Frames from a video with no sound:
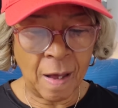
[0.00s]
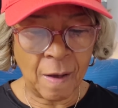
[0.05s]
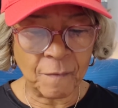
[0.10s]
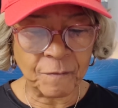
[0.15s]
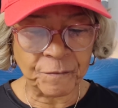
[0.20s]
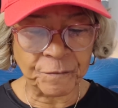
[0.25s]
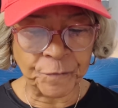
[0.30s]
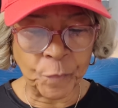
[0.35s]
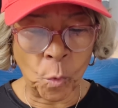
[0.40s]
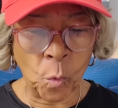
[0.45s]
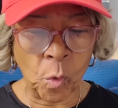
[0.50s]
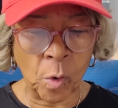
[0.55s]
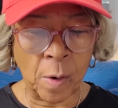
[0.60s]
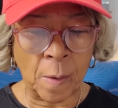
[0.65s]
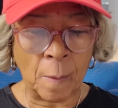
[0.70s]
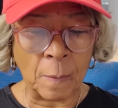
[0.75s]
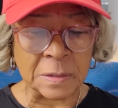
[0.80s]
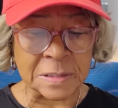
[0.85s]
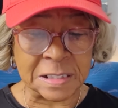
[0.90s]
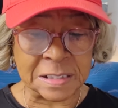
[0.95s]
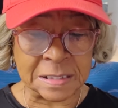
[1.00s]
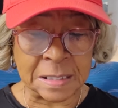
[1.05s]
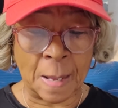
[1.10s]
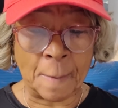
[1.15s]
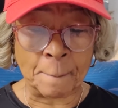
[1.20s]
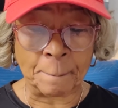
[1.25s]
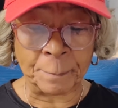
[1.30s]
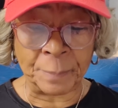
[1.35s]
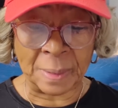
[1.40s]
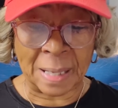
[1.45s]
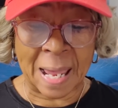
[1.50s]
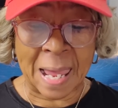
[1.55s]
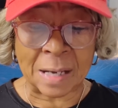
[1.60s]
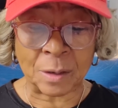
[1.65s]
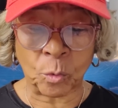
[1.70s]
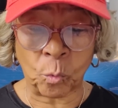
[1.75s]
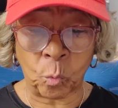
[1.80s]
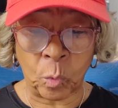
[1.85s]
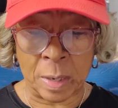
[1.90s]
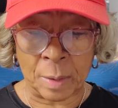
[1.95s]
for some
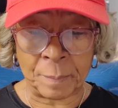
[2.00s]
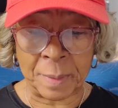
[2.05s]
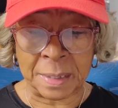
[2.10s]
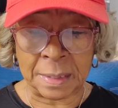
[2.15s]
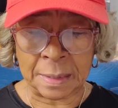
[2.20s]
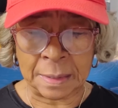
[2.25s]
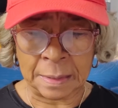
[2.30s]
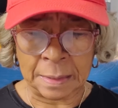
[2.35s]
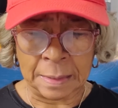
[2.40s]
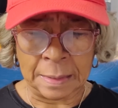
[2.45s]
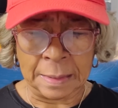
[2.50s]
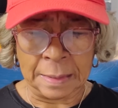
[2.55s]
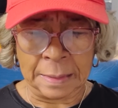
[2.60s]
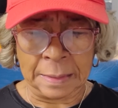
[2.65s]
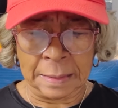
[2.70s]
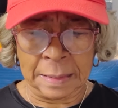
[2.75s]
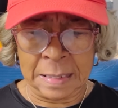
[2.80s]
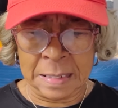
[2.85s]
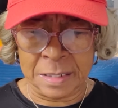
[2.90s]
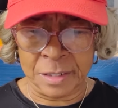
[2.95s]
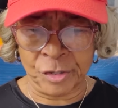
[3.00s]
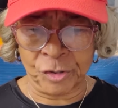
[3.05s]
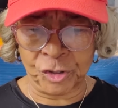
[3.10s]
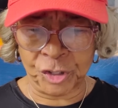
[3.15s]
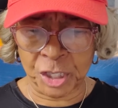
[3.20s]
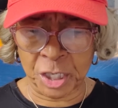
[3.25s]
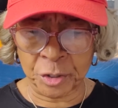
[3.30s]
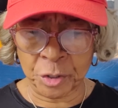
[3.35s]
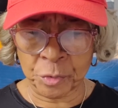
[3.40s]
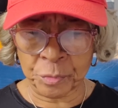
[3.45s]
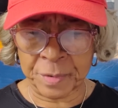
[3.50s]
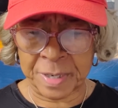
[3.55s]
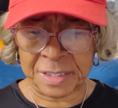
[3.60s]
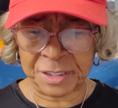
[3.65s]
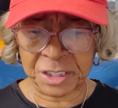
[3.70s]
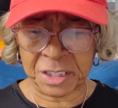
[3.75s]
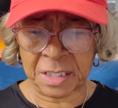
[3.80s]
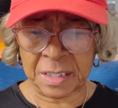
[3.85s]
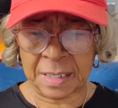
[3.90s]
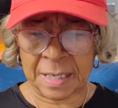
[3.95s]
black women in
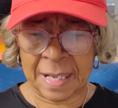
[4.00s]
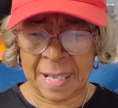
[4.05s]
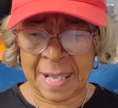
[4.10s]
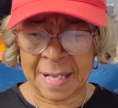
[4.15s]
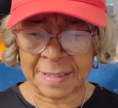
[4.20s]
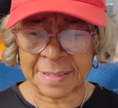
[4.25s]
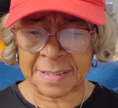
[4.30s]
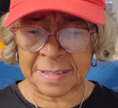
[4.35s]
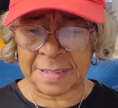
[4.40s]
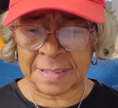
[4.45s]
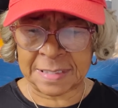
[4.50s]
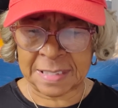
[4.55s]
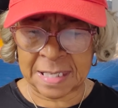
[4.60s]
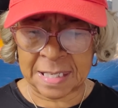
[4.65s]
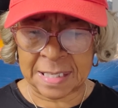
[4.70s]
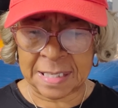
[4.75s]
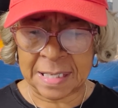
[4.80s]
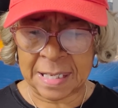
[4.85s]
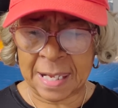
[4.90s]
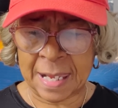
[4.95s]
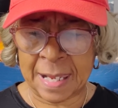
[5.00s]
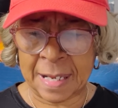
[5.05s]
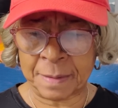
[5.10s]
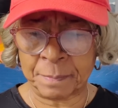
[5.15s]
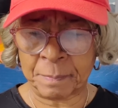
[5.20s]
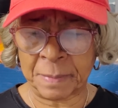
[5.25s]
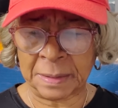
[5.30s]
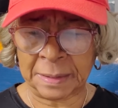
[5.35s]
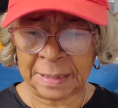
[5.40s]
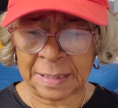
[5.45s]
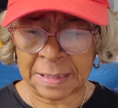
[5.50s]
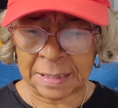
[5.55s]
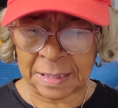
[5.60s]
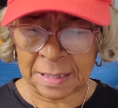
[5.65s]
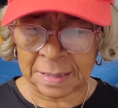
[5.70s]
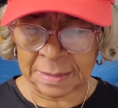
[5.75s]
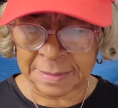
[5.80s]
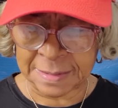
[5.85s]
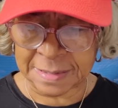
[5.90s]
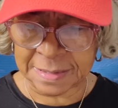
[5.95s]
Generation XZ and
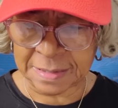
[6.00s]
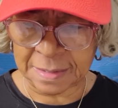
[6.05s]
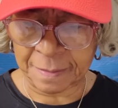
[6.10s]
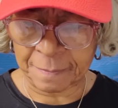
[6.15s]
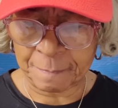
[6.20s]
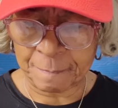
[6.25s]
millennials,